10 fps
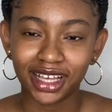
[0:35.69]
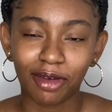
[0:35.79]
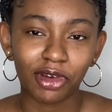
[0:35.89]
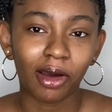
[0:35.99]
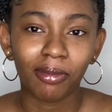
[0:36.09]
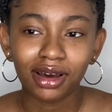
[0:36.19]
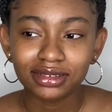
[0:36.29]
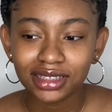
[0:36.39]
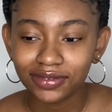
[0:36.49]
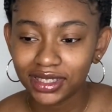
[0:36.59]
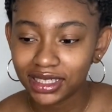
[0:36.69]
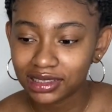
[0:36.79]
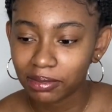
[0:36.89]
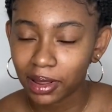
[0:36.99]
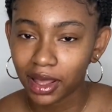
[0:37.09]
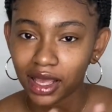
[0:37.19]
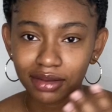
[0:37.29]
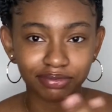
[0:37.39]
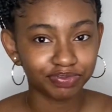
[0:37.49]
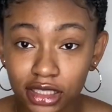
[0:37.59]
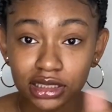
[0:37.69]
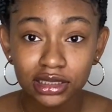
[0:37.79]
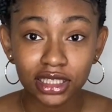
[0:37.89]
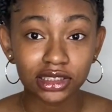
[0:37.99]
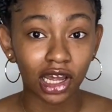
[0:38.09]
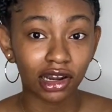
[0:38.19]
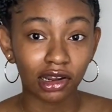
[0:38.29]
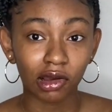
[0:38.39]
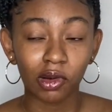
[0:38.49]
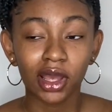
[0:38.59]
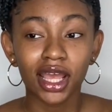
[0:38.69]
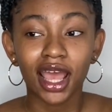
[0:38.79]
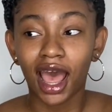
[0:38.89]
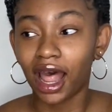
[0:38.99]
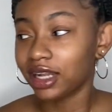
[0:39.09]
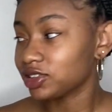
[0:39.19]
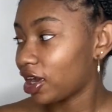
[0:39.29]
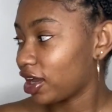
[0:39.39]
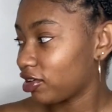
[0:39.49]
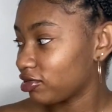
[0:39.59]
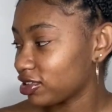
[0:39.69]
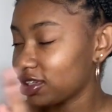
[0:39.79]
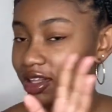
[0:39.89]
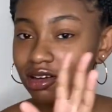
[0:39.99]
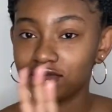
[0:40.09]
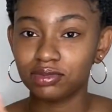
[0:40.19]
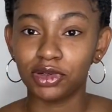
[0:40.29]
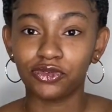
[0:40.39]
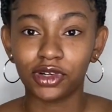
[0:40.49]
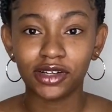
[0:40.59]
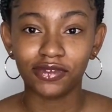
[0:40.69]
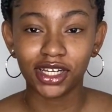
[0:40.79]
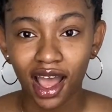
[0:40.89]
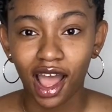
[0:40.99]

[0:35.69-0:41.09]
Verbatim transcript: Well, most of it is, but like, just to let y'all know, I tried on the clothes before the video.